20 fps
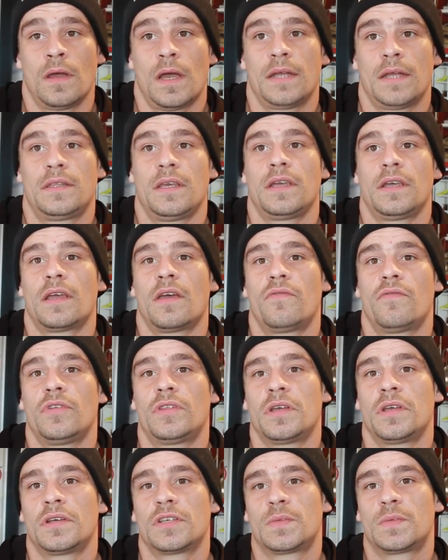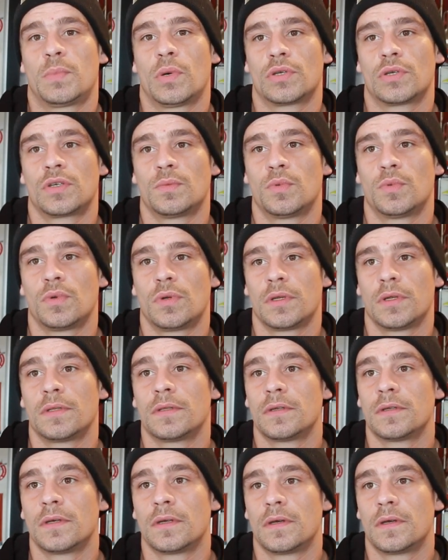I think everything is possible,
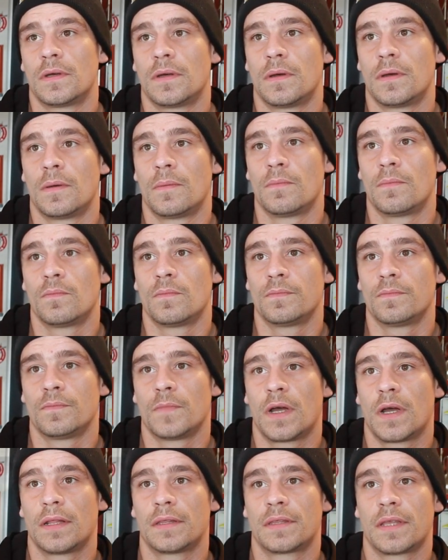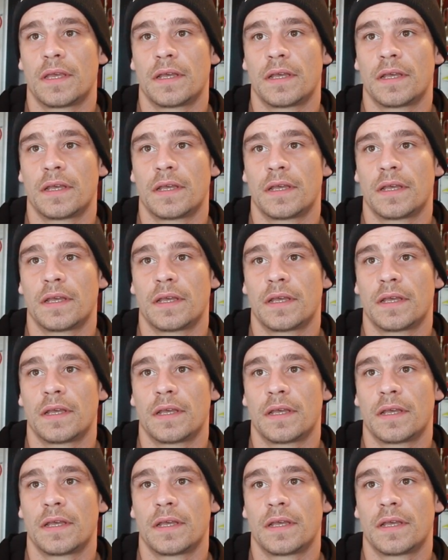and I